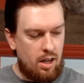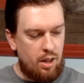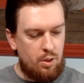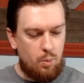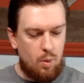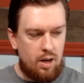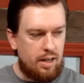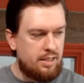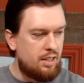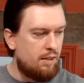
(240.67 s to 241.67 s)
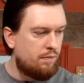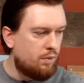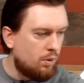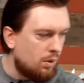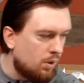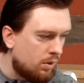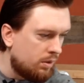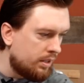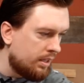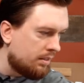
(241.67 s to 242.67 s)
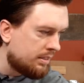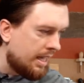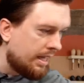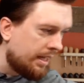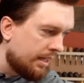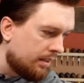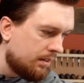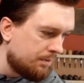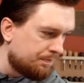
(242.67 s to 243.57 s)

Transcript: Otherwise, if you're, you know, taking,